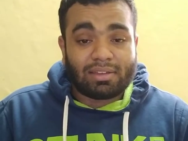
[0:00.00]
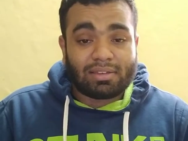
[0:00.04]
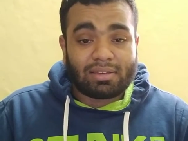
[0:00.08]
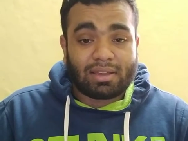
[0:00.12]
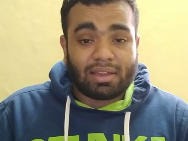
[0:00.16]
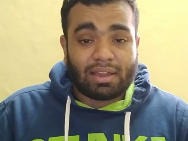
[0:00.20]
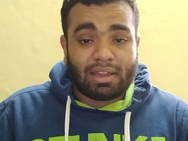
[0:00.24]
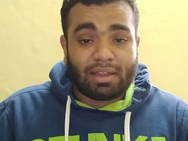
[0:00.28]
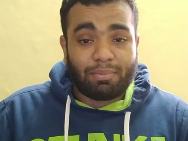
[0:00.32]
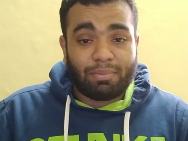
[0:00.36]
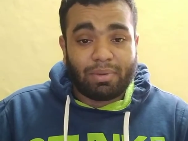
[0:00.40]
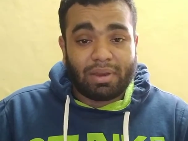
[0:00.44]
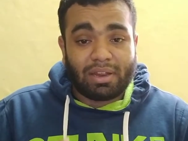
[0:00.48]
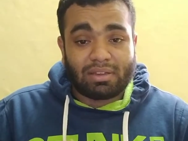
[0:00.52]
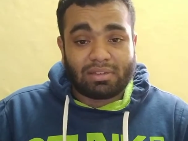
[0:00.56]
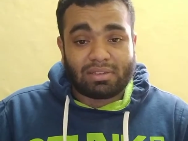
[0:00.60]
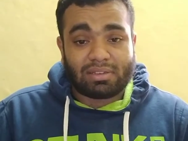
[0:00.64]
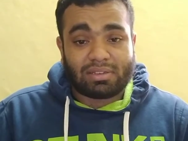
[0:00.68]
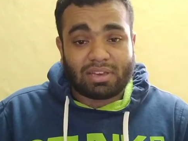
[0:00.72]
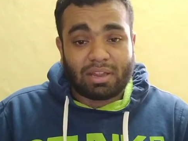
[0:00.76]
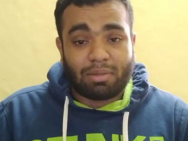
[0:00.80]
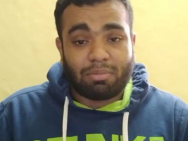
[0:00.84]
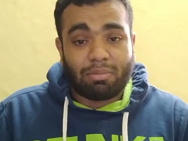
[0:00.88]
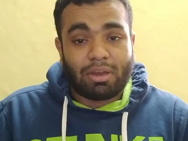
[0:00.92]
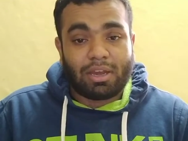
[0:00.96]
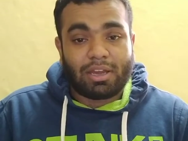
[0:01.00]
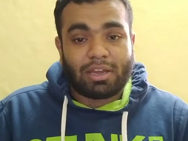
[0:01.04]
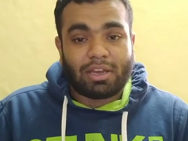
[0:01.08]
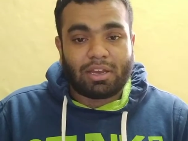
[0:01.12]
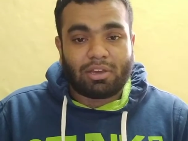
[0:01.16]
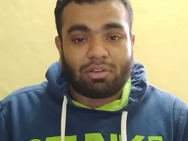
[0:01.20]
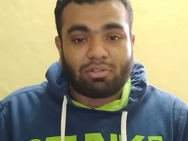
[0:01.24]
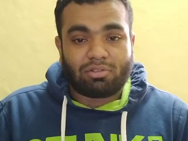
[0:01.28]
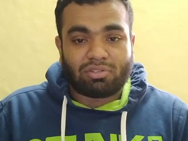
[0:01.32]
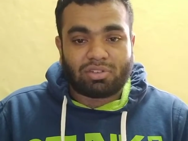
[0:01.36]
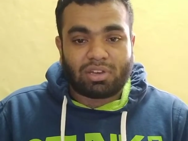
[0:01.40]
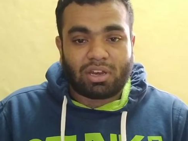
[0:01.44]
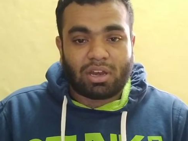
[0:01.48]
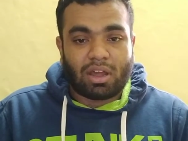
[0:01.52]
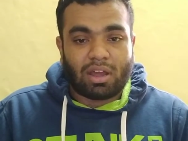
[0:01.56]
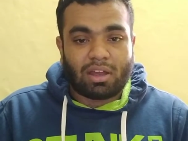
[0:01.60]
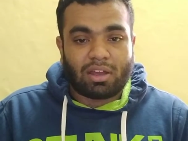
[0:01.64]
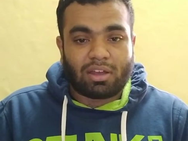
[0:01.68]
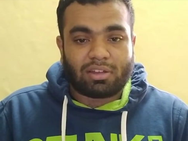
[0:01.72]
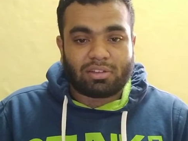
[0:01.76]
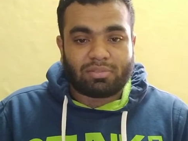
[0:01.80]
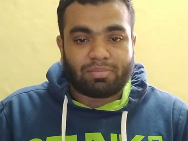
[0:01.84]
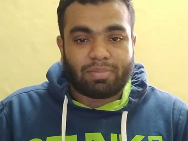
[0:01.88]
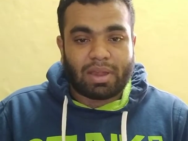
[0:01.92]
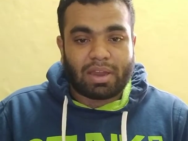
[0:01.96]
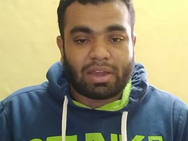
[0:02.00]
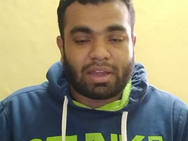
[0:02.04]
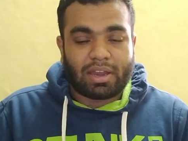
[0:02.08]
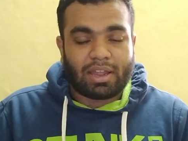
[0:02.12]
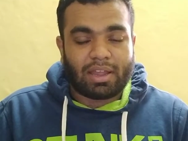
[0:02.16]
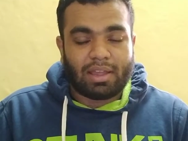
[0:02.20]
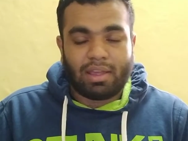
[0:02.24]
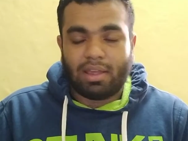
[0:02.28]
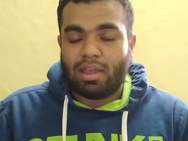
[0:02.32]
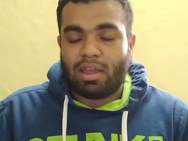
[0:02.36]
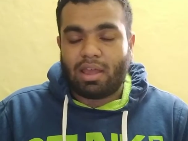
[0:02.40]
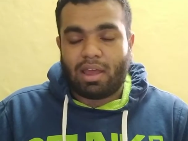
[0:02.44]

he brings stability to Sri Lanka's batting.